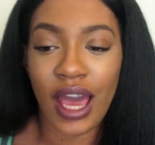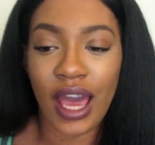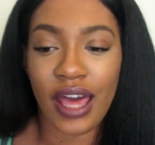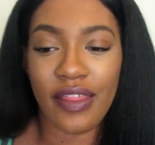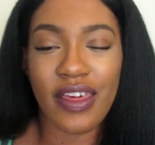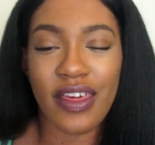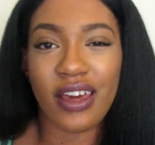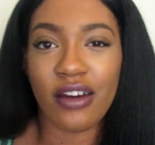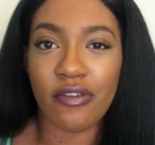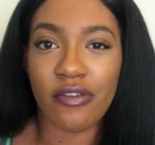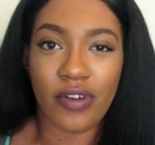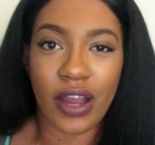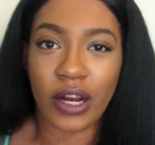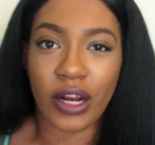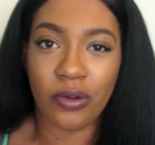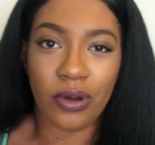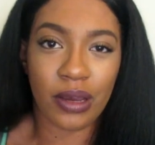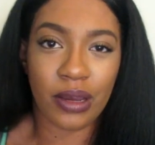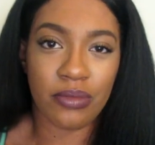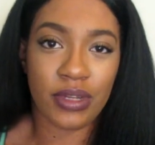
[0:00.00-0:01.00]
I think a
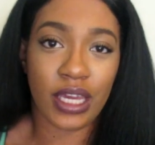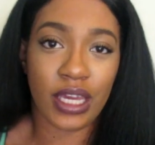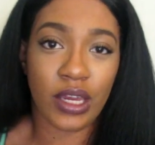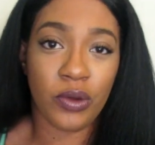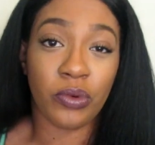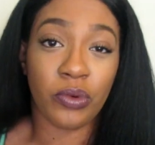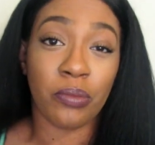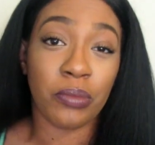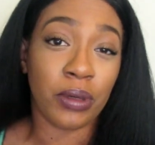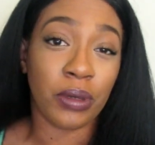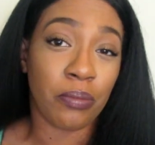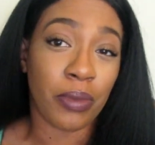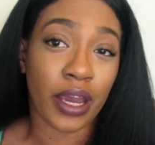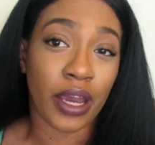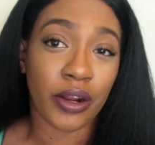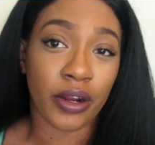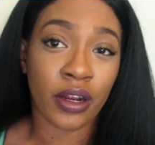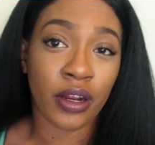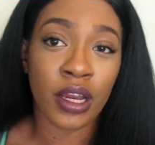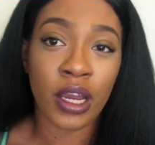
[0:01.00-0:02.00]
final update update would be
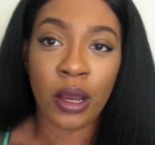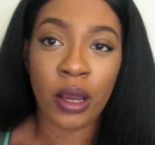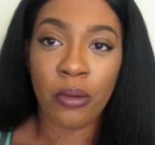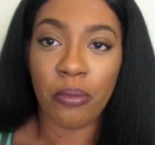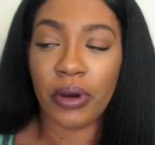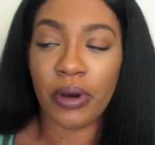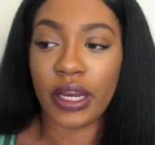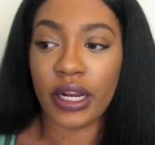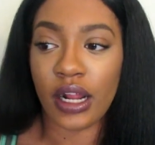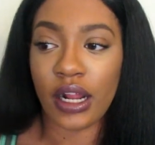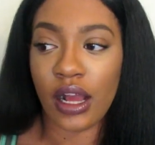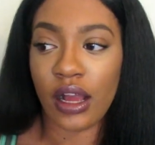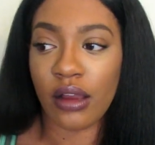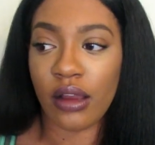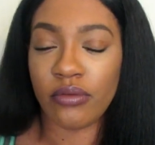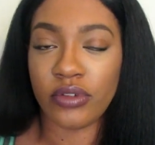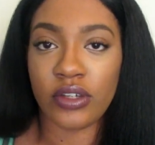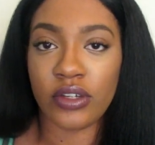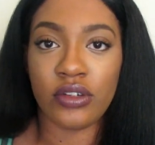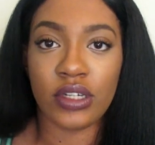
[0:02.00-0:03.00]
better, but
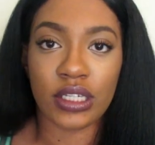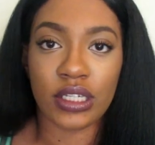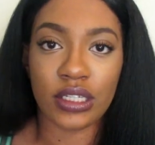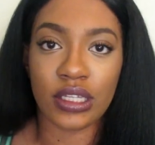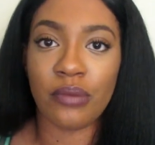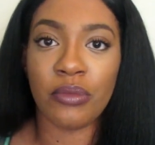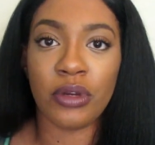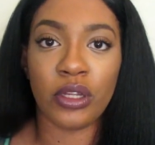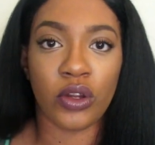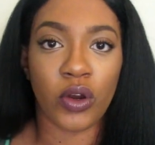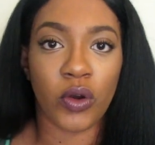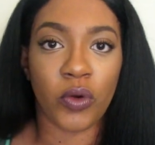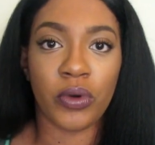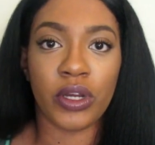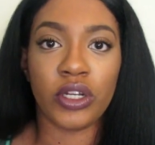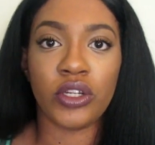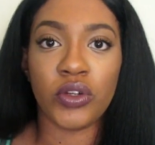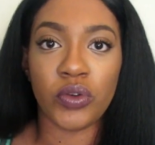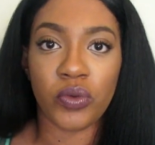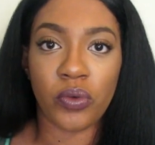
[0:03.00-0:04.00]
um, you just let me know
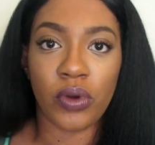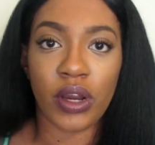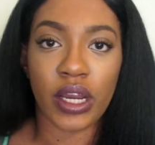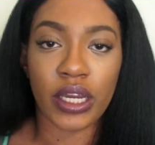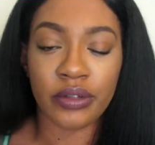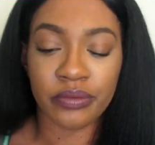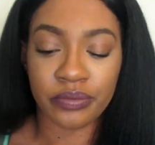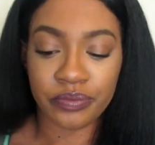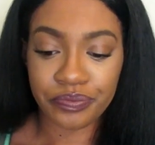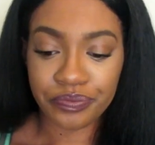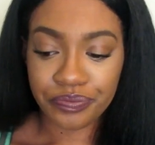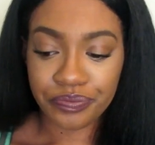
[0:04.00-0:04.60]
what you want.